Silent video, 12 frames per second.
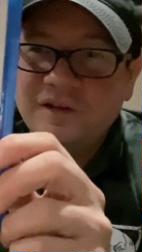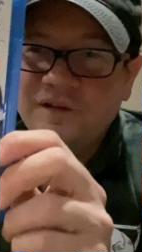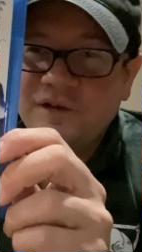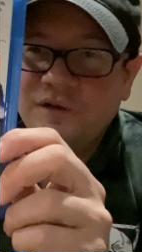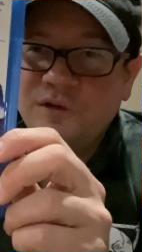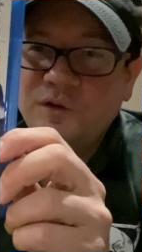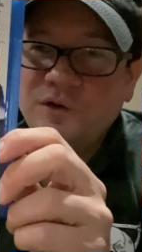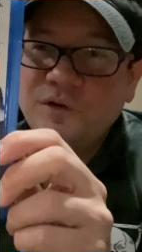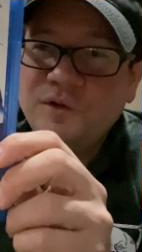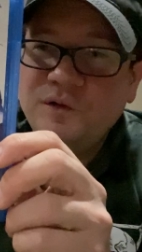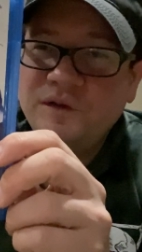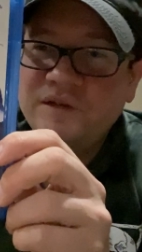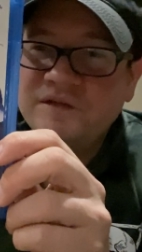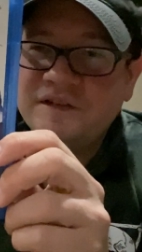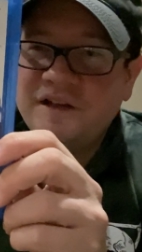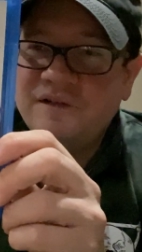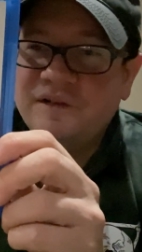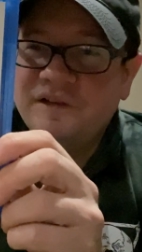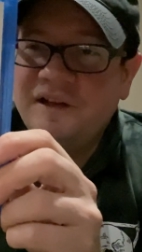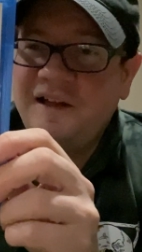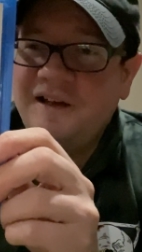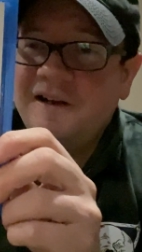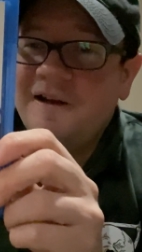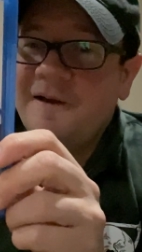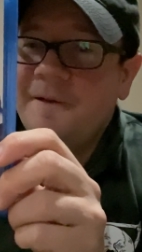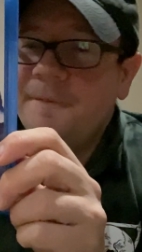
The Little Girl Who Lives Down the Lane.